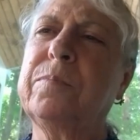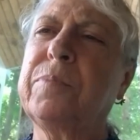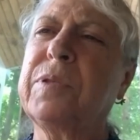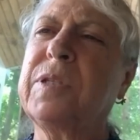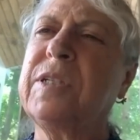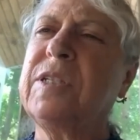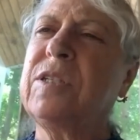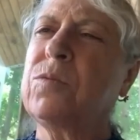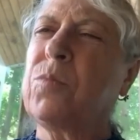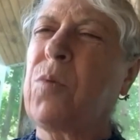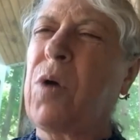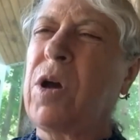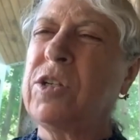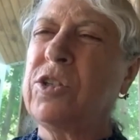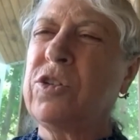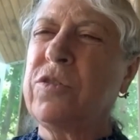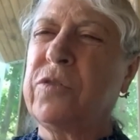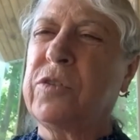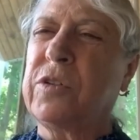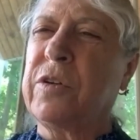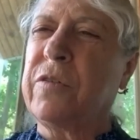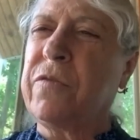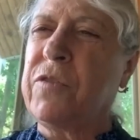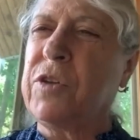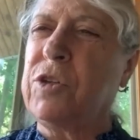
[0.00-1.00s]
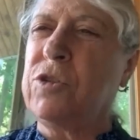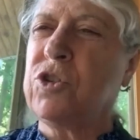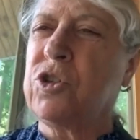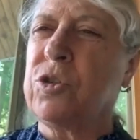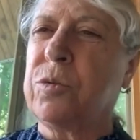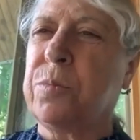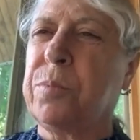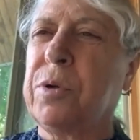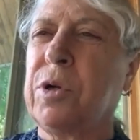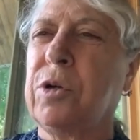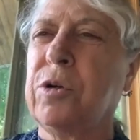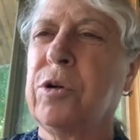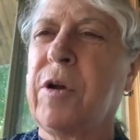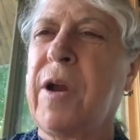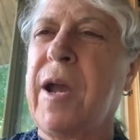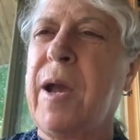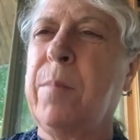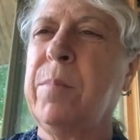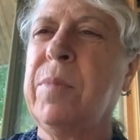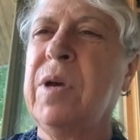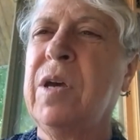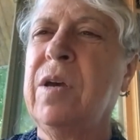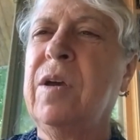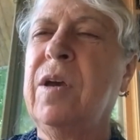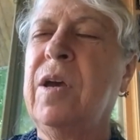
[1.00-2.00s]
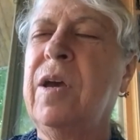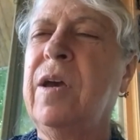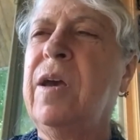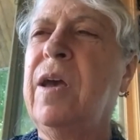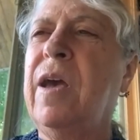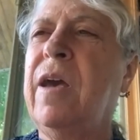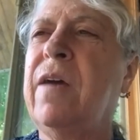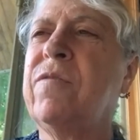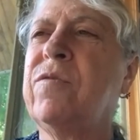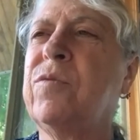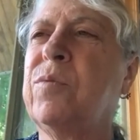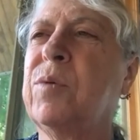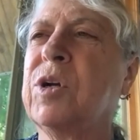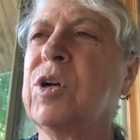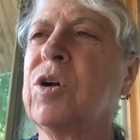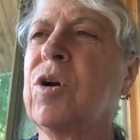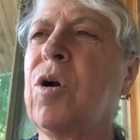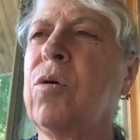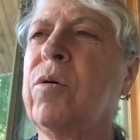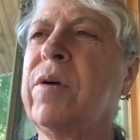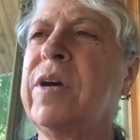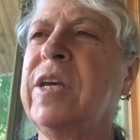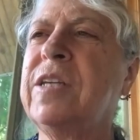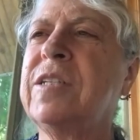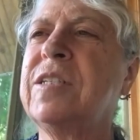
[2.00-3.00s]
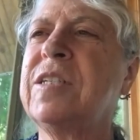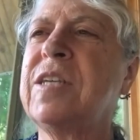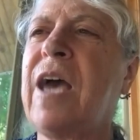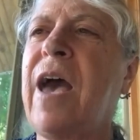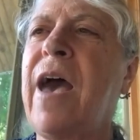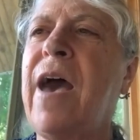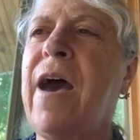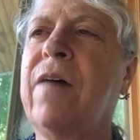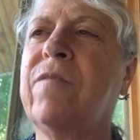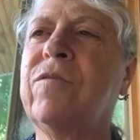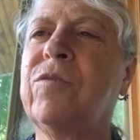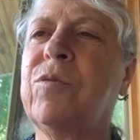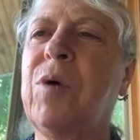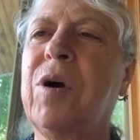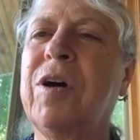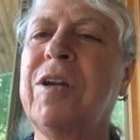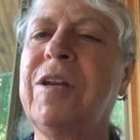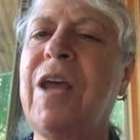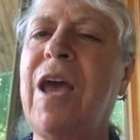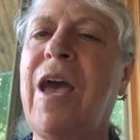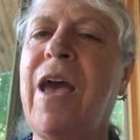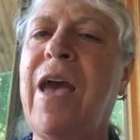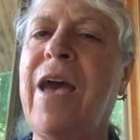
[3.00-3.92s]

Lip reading: Please watch for a future program if we're going to have one.